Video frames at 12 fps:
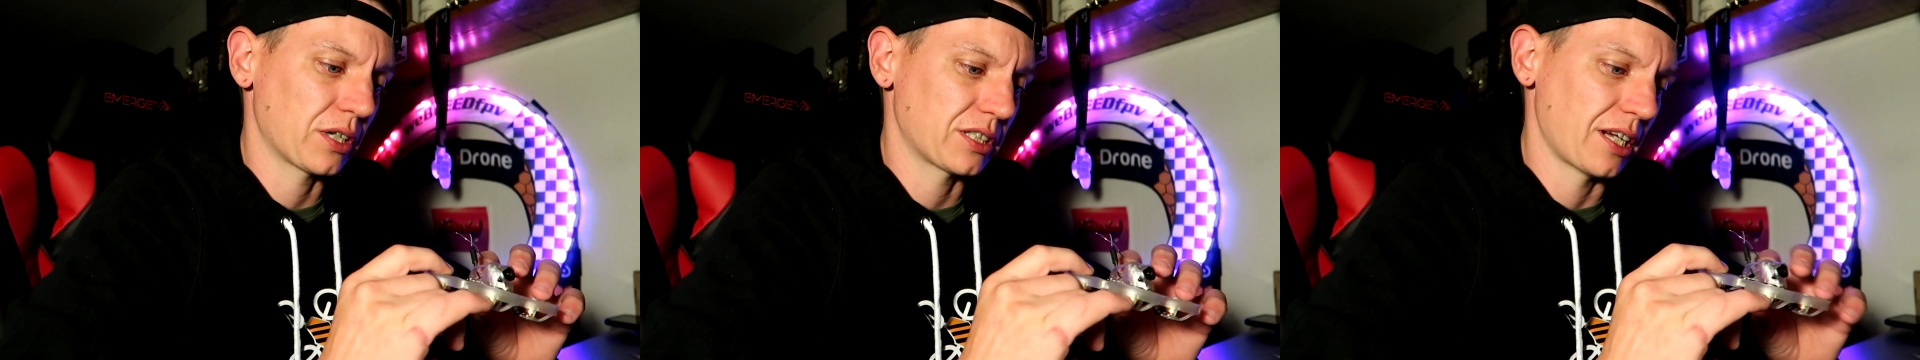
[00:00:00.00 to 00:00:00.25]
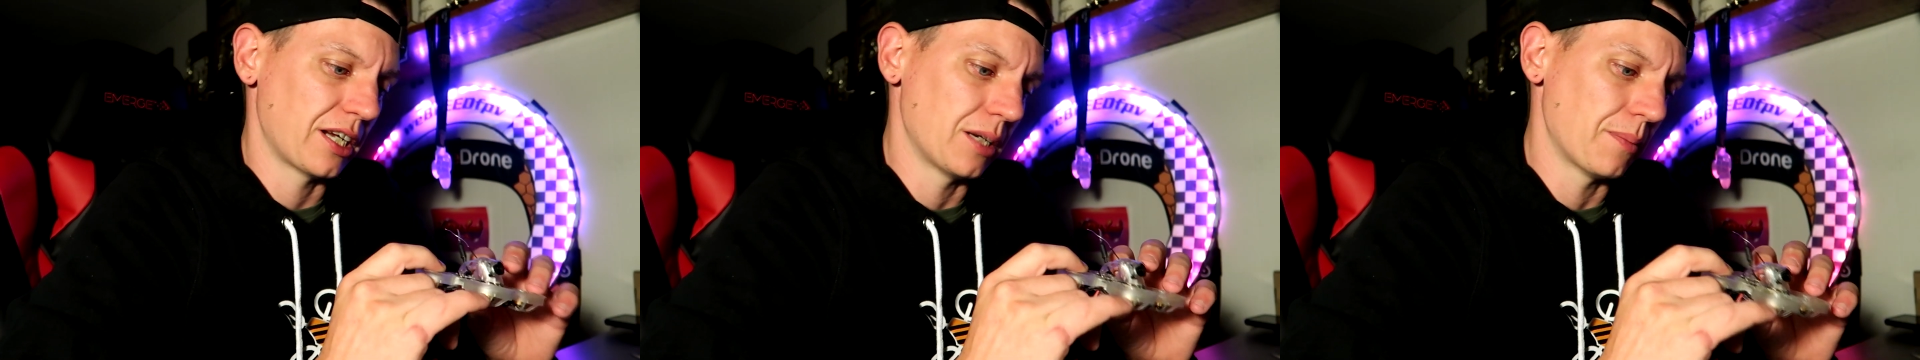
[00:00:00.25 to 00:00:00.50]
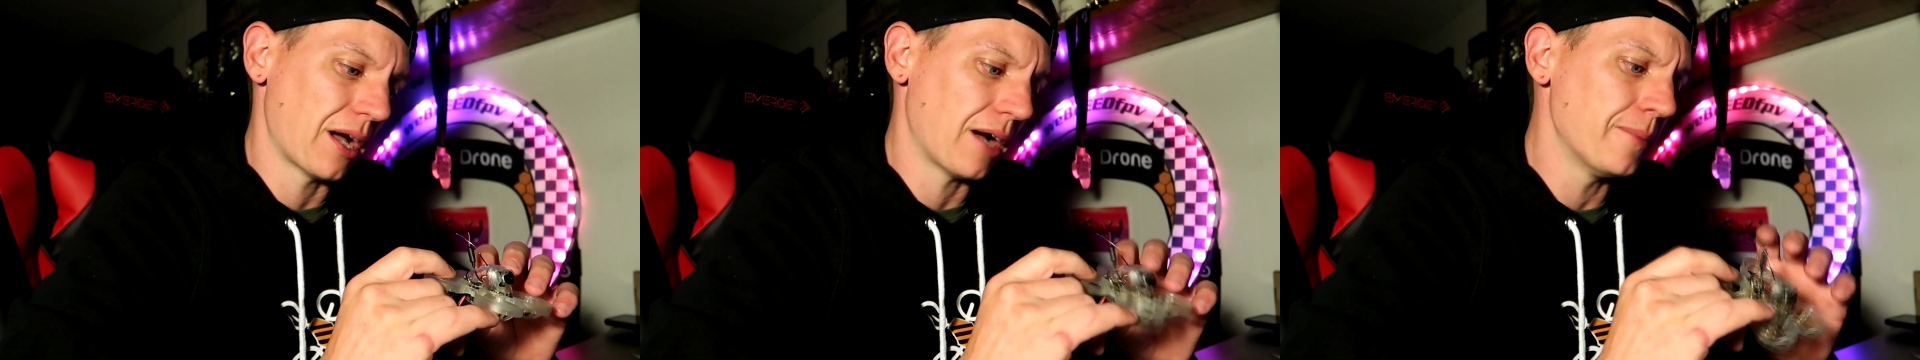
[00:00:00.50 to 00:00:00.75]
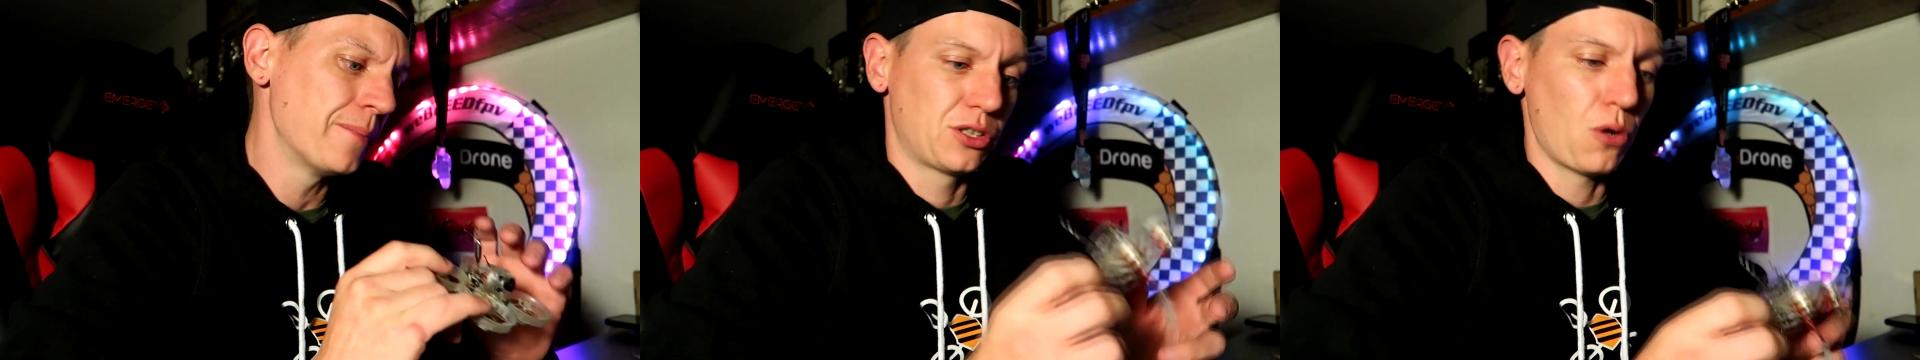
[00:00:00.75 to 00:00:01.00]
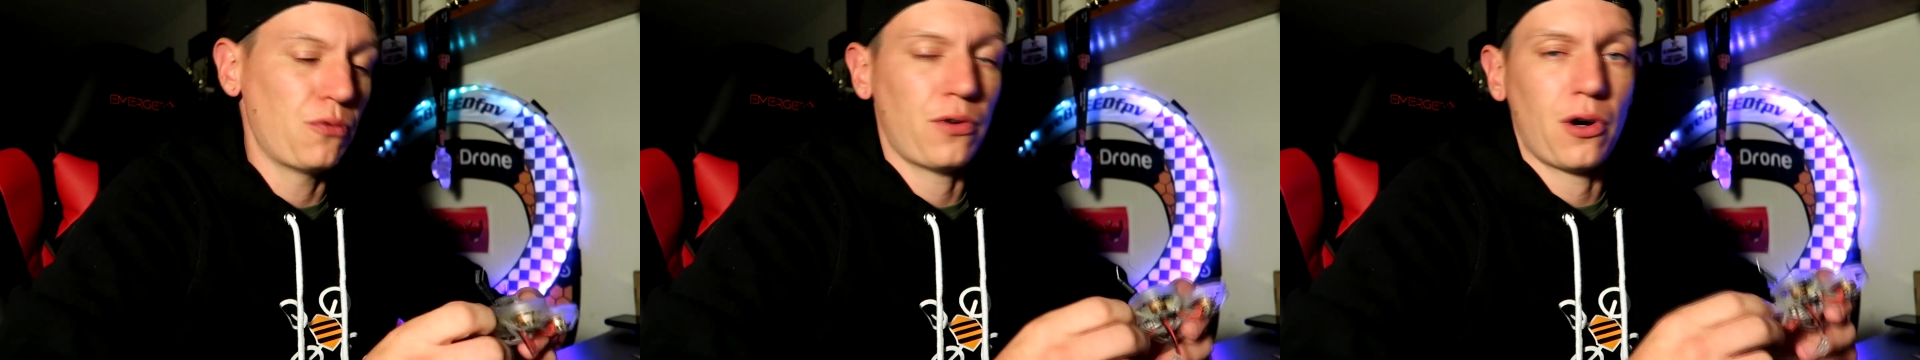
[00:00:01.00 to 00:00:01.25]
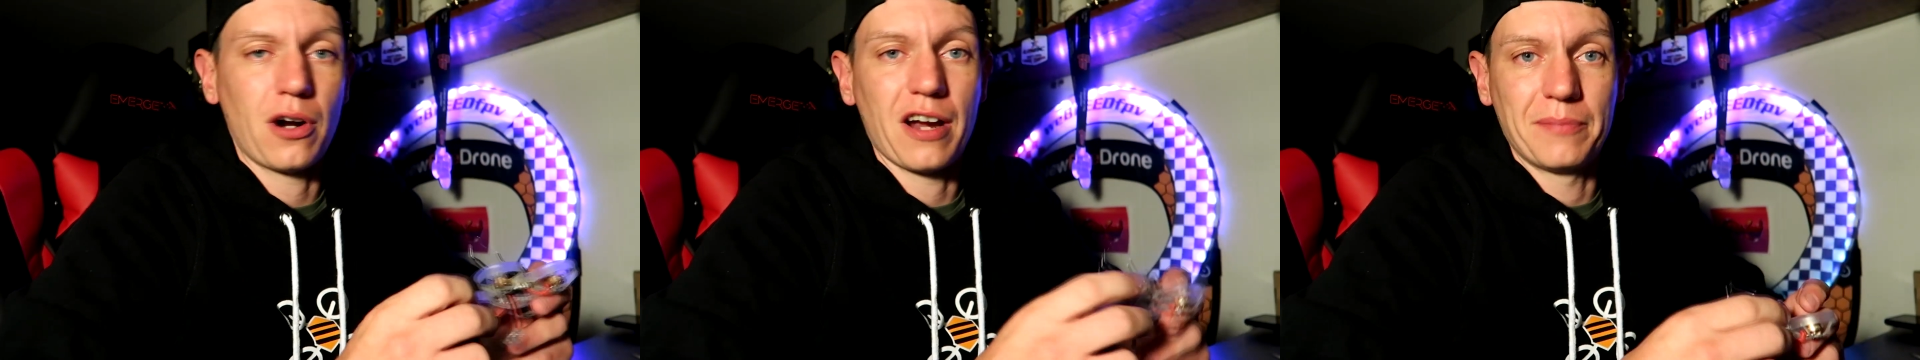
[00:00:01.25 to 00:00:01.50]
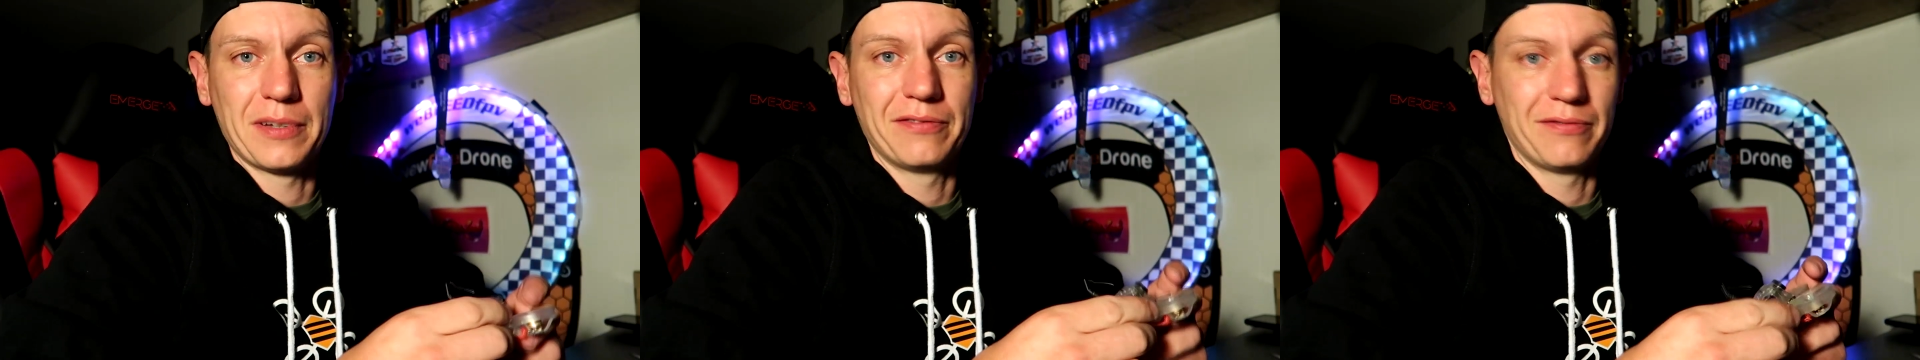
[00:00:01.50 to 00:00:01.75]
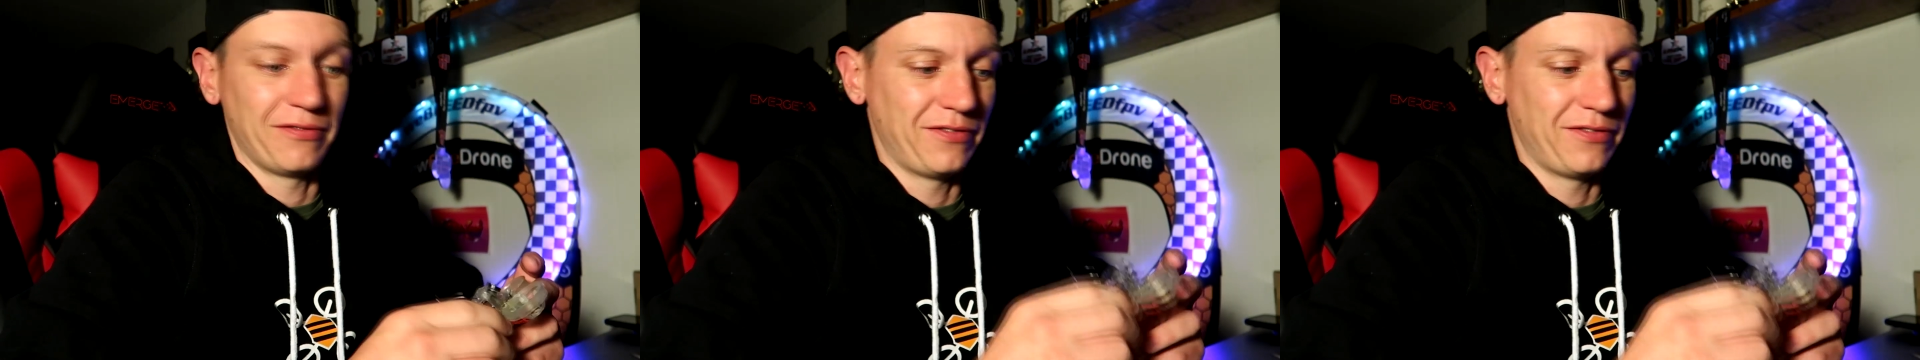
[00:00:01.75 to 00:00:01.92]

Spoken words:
excited about. So far, I've been